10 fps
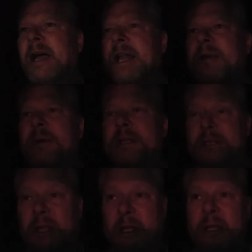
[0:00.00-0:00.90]

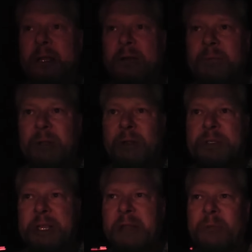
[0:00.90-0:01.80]
Anyways, the
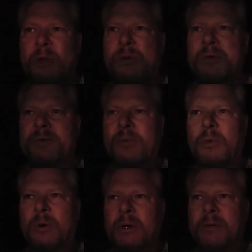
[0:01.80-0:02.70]
same goes
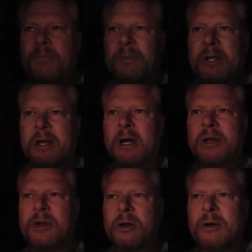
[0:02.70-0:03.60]
for
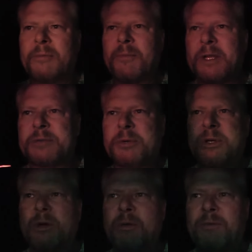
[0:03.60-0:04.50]
hunger as
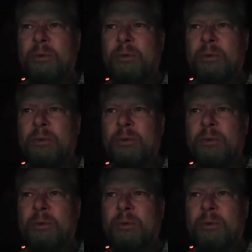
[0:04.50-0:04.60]
would go